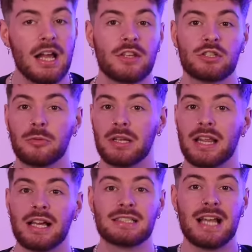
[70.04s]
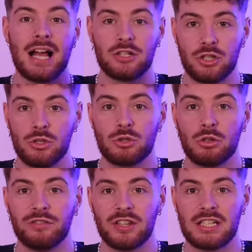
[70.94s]
There's gonna be links, as
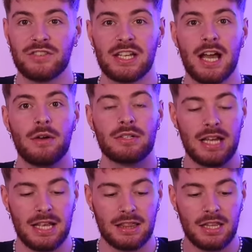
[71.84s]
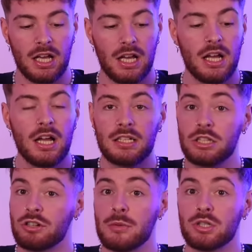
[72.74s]
usual, for these videos in the
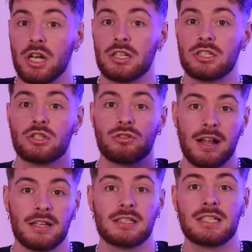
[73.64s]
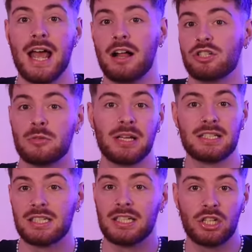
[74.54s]
description to trans,
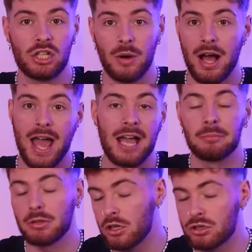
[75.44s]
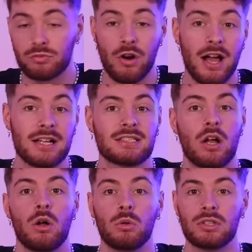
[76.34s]
LGBTQIA+ rights, the
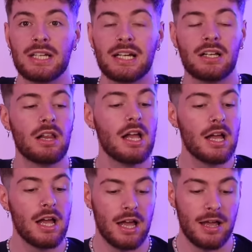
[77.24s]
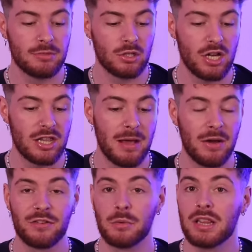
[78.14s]
whole deal. So check them out
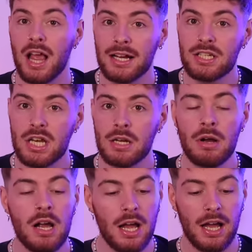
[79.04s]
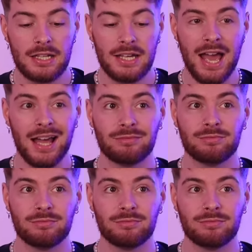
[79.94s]
if you would like to. And yeah,